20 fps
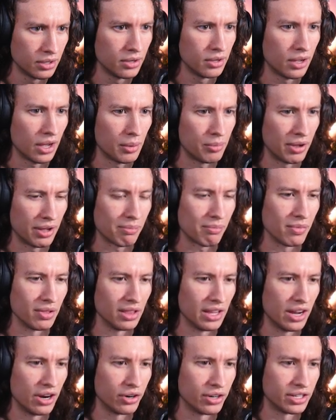I bet
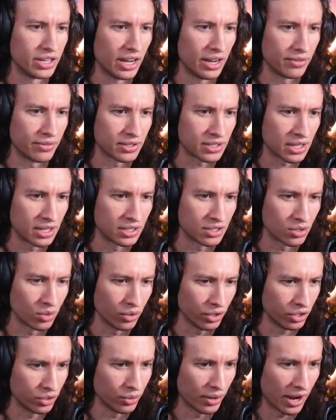Larry Davis can sort
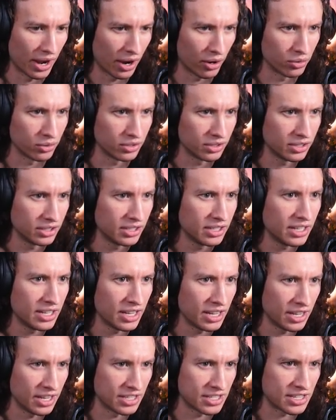you out.
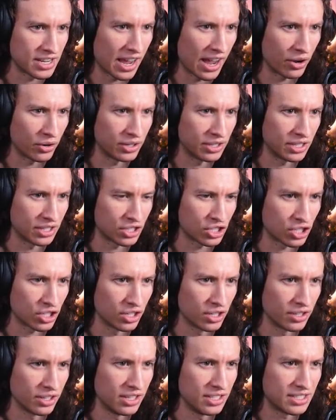He's down in the
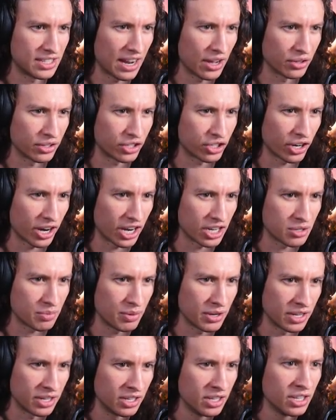he's down the trash
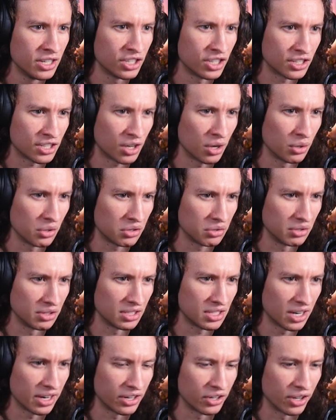pit. Just go through the
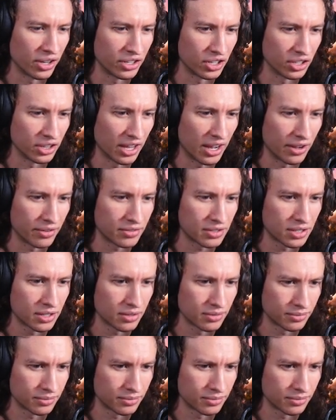tunnel on your left.